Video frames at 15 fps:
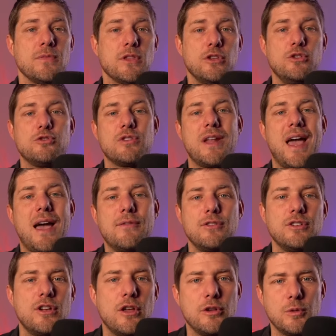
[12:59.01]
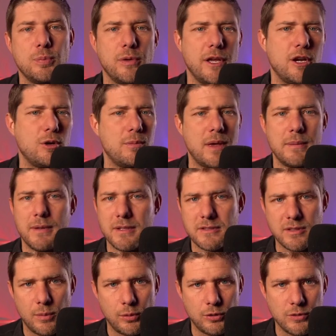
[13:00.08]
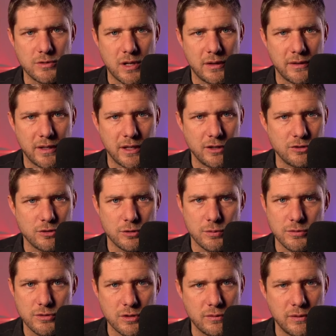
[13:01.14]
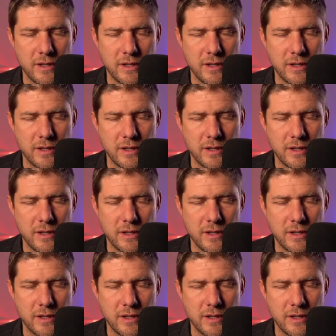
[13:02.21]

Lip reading: you should have another player, maybe it's someone who's on the injured reserve